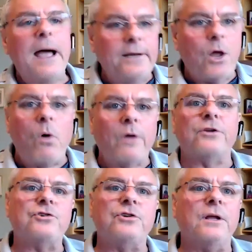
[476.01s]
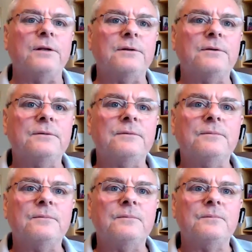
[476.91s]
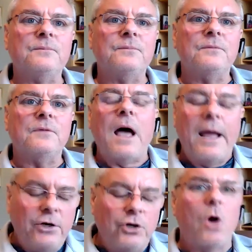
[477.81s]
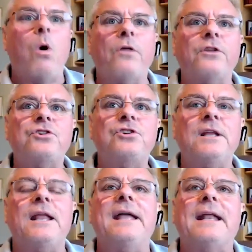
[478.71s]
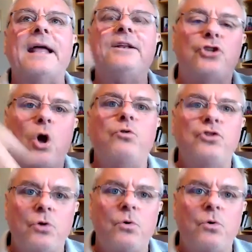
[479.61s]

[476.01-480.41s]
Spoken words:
I know all this shit. I know all this shit and I don't